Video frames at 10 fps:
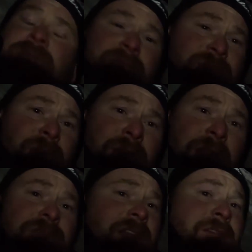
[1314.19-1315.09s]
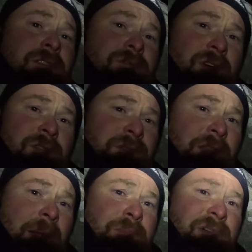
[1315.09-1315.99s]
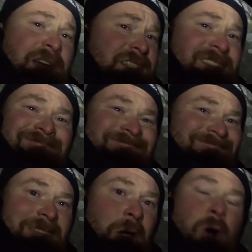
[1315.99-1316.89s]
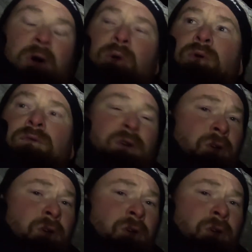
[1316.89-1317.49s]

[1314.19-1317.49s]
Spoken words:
For an entry level rod for that price, can't go wrong.